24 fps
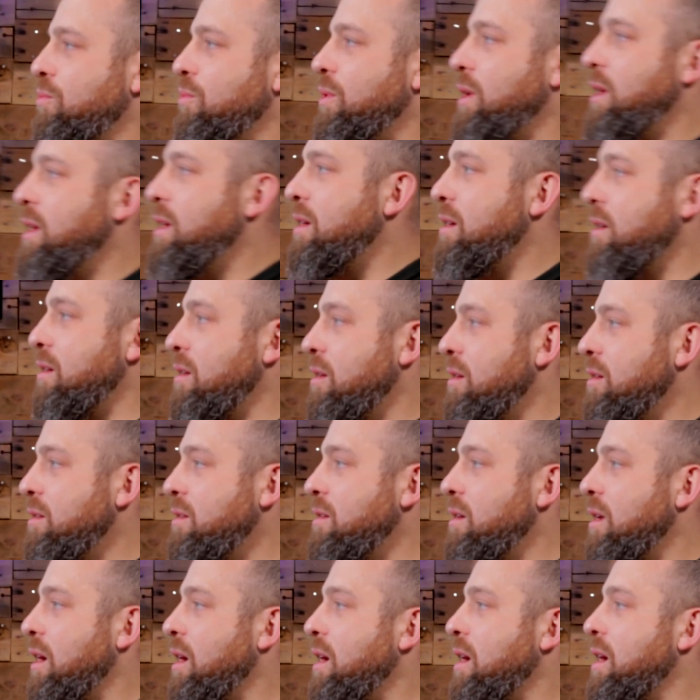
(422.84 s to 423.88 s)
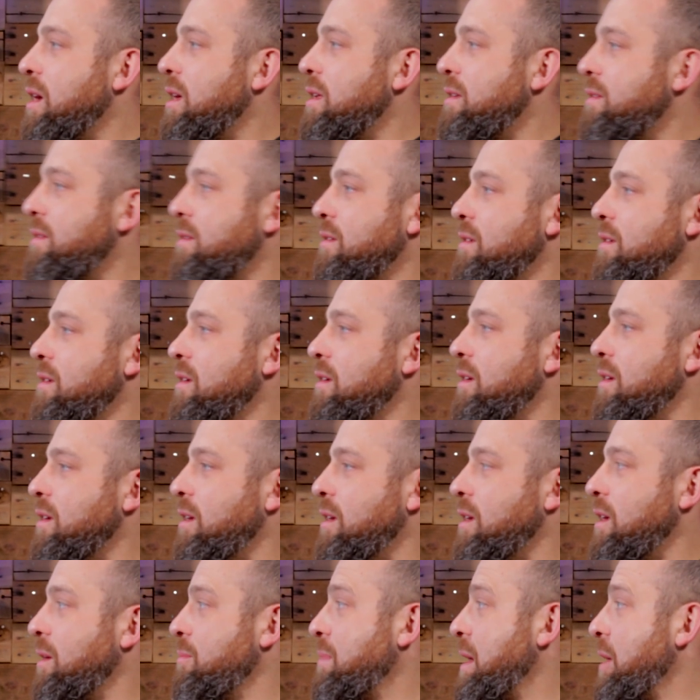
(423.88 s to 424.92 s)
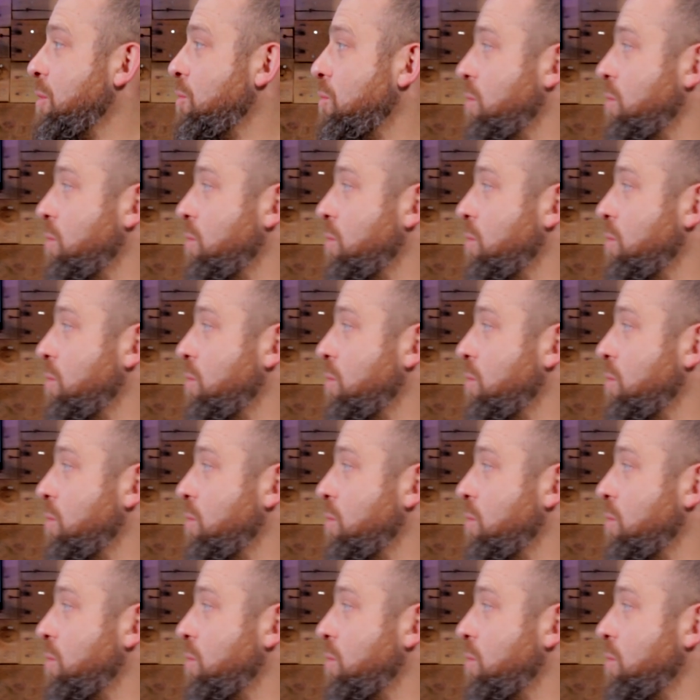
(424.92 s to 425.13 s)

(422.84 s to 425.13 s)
we could not, and by